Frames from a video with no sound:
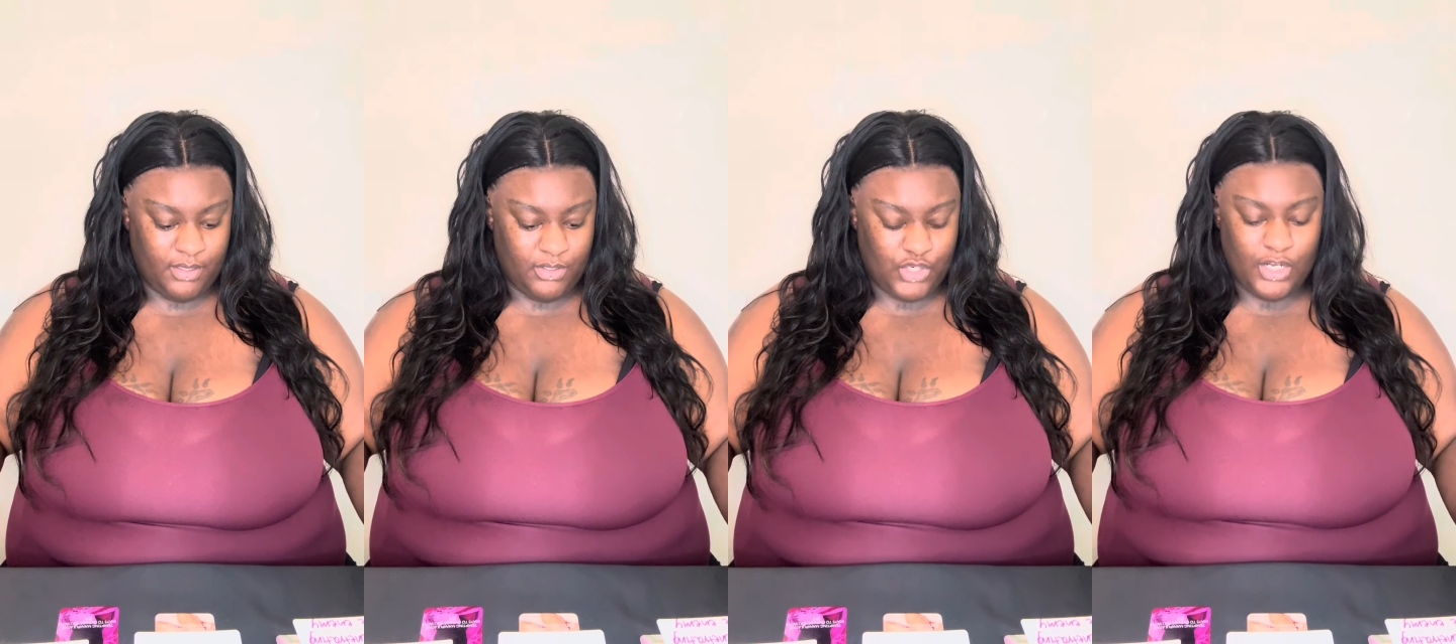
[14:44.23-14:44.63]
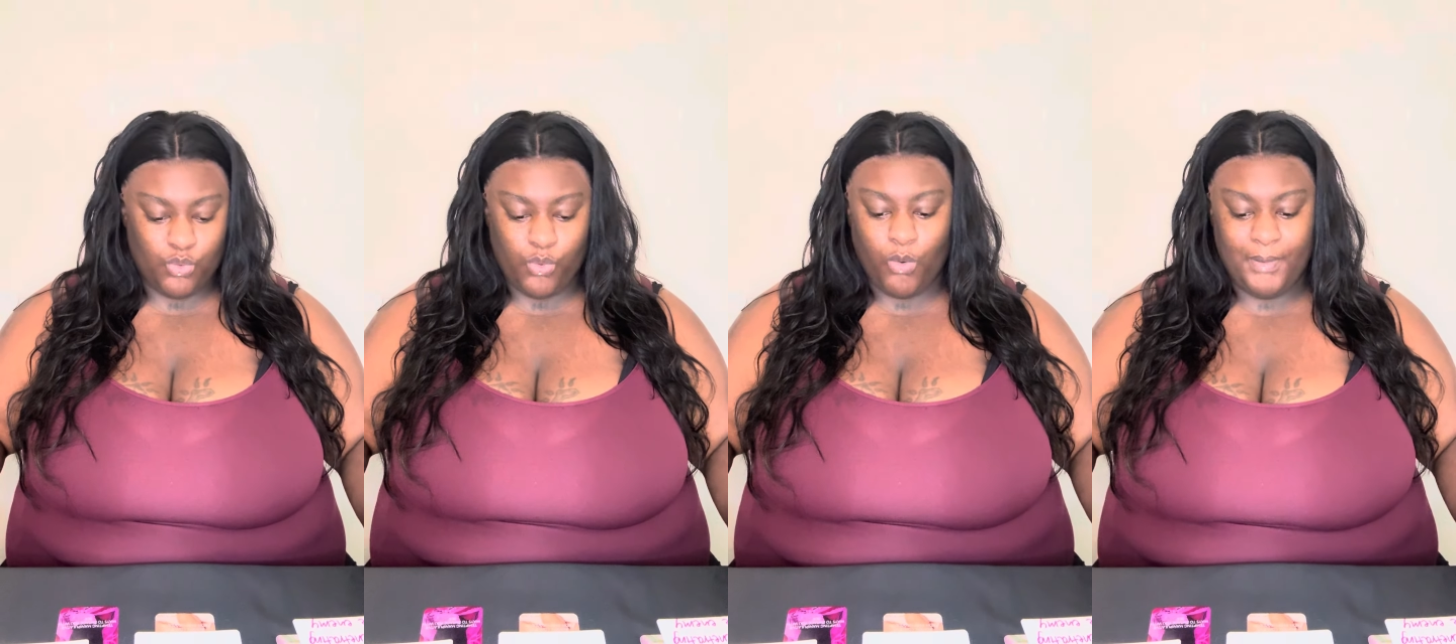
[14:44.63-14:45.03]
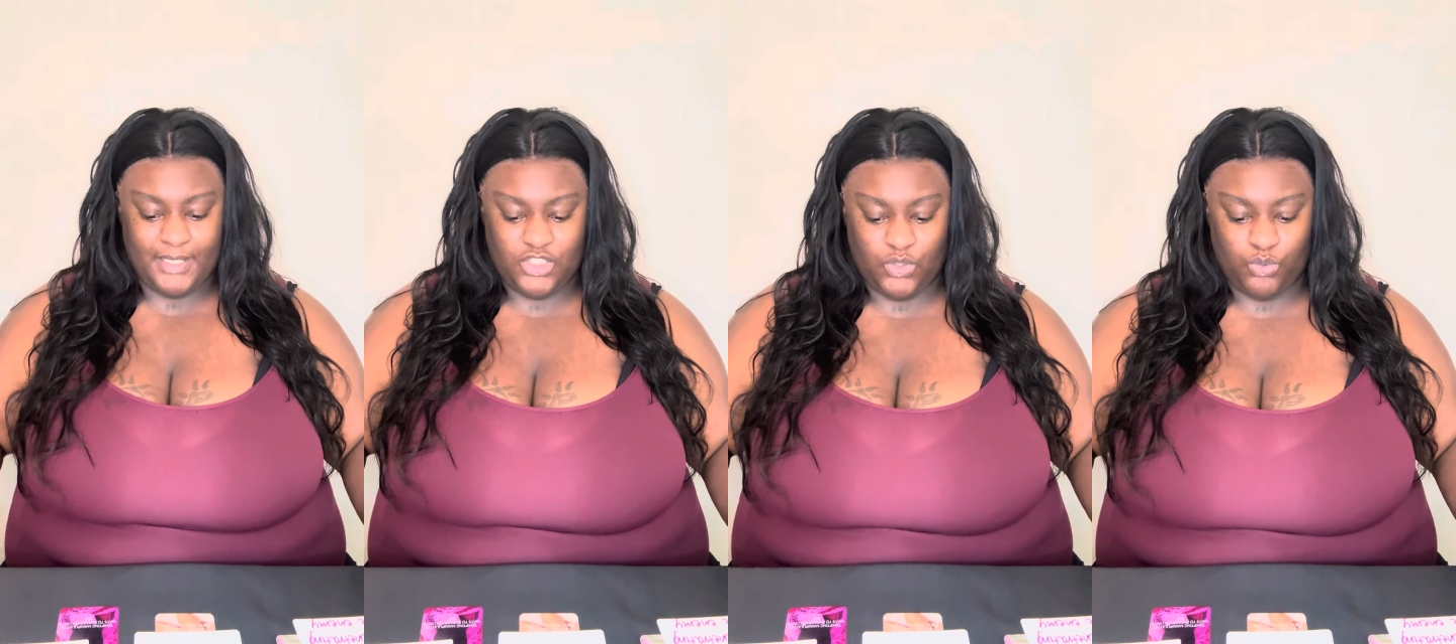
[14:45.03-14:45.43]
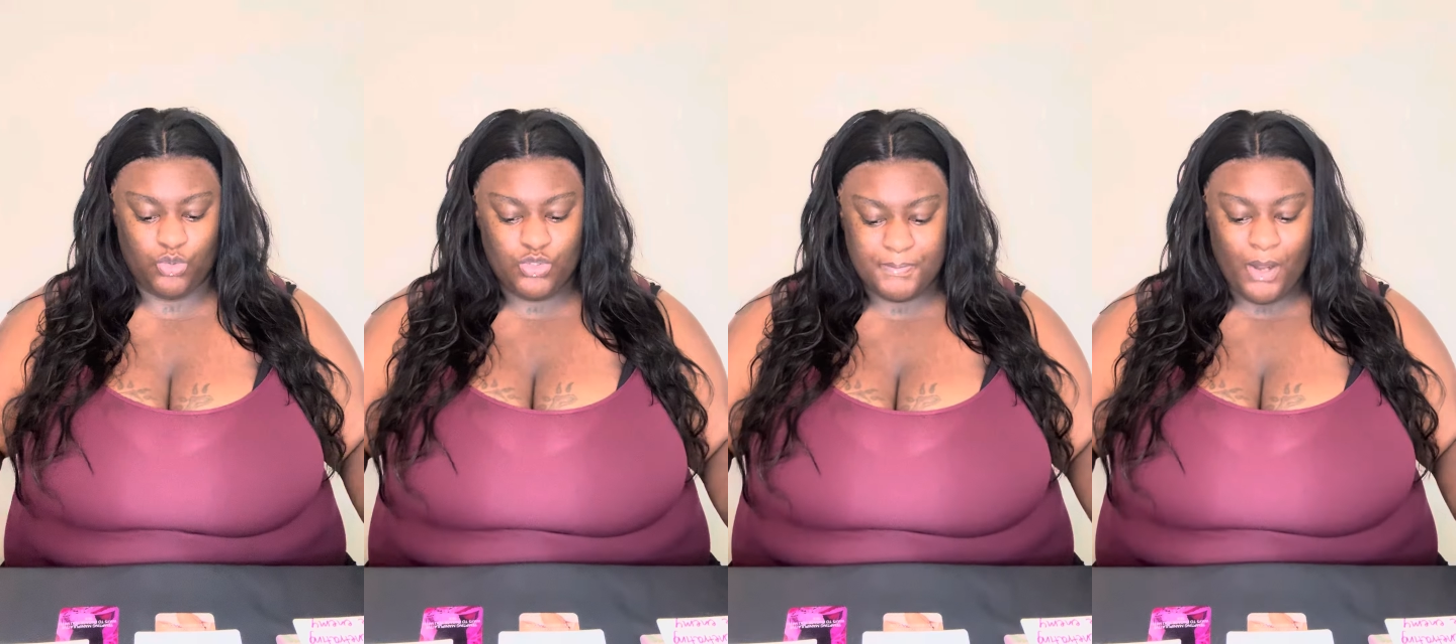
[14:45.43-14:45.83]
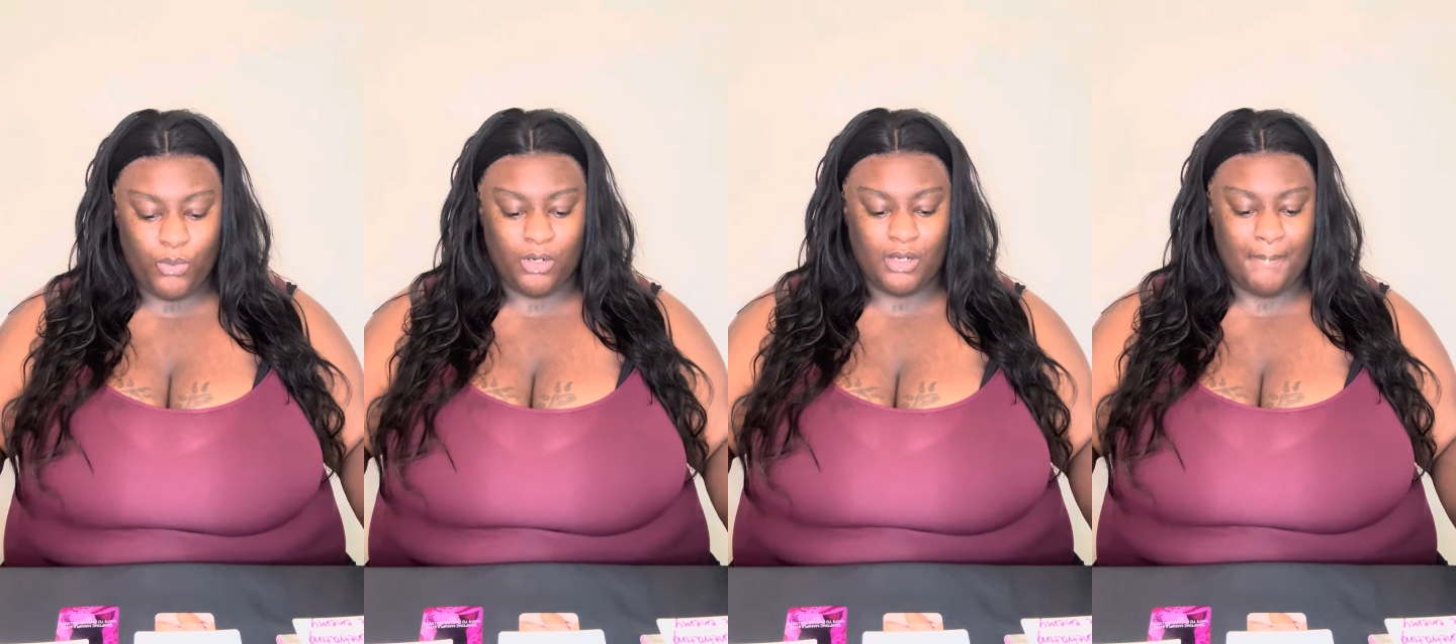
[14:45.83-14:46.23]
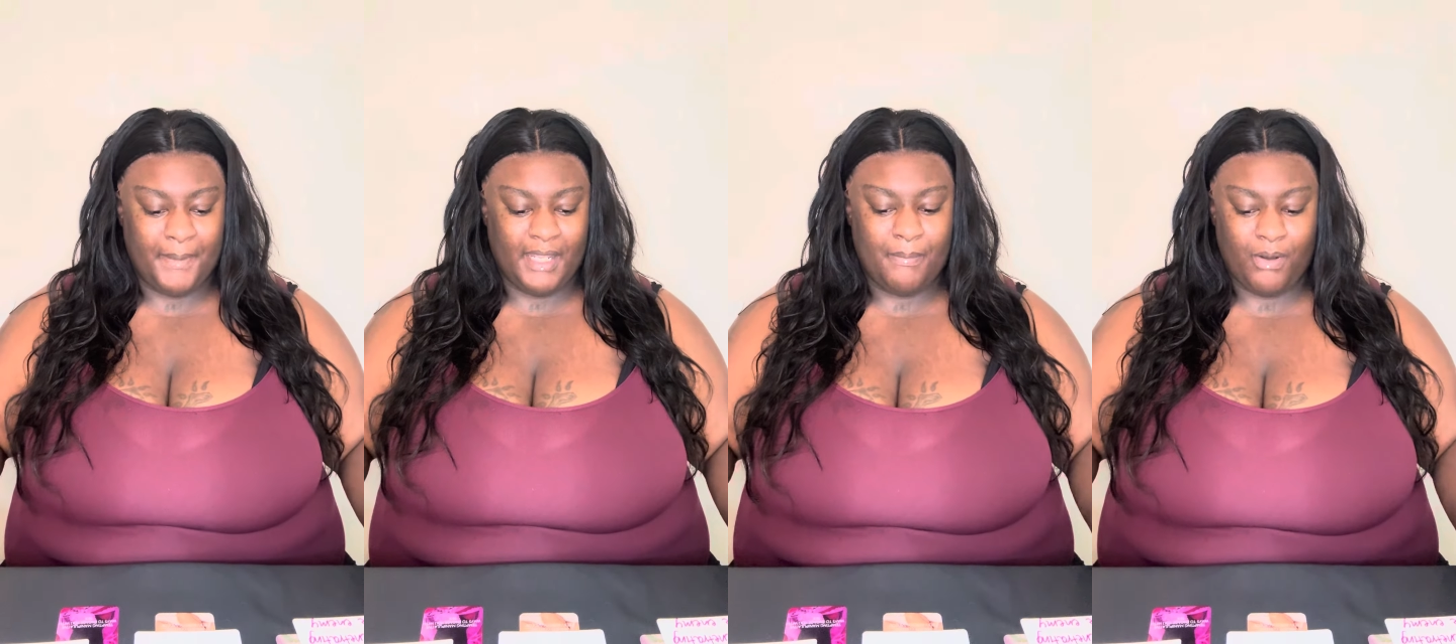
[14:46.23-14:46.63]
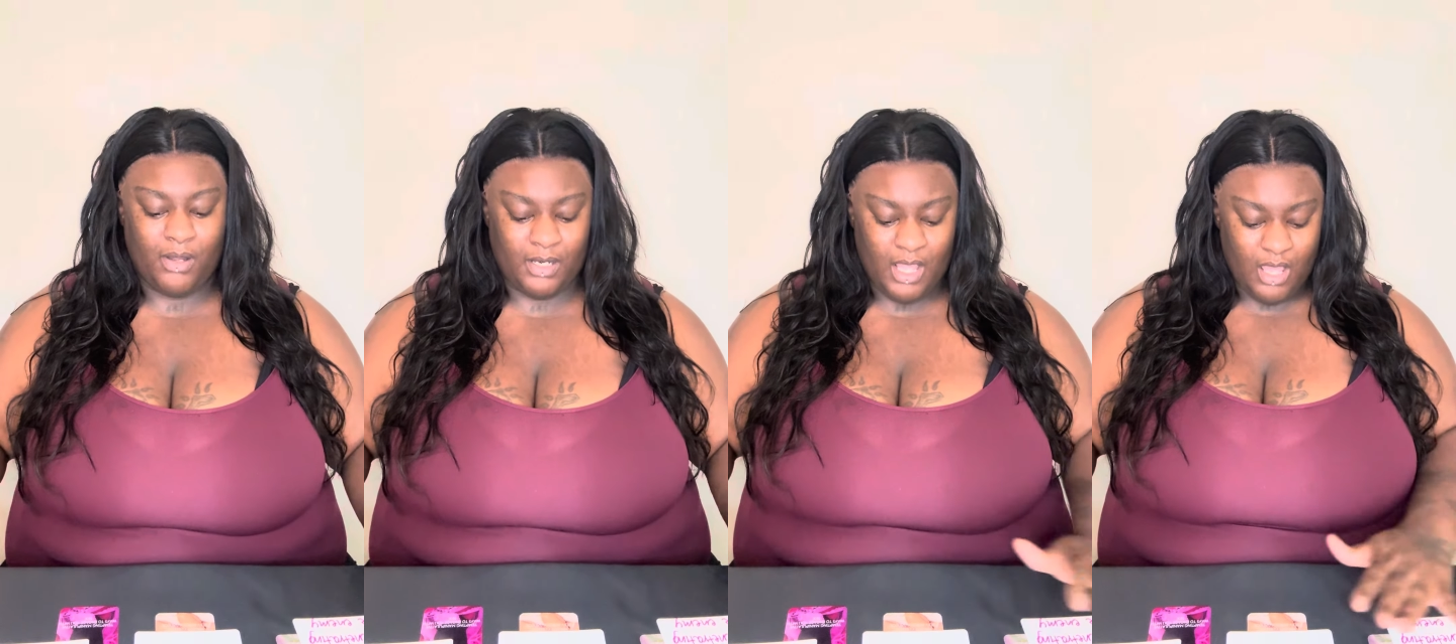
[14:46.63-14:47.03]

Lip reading: trying to romance you through spell work. I'm picking up on